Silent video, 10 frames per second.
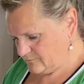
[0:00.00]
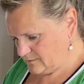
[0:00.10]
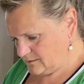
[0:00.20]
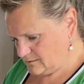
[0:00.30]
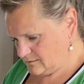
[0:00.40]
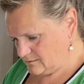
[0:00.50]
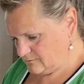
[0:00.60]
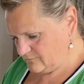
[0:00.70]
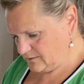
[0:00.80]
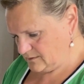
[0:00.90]

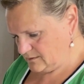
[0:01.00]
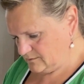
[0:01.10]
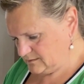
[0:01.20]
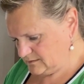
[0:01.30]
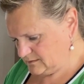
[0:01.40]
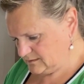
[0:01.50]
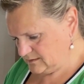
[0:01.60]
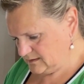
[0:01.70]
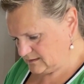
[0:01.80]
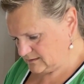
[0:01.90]
5,
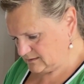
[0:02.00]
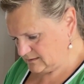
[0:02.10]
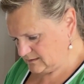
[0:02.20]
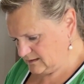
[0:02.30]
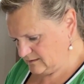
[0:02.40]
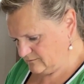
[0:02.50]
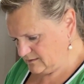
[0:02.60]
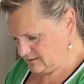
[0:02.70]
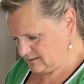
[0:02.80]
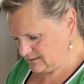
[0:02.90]
6,
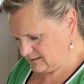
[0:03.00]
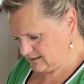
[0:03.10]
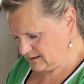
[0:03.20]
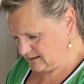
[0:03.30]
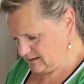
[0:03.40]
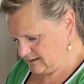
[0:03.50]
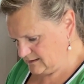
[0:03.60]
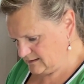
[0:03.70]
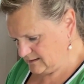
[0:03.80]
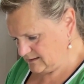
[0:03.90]
7,
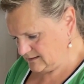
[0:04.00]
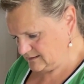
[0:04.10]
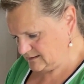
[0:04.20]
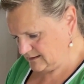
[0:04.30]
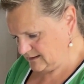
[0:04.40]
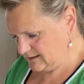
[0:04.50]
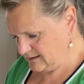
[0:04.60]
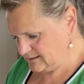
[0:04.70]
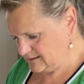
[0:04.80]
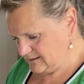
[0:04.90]
8, 9,
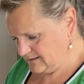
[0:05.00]
10,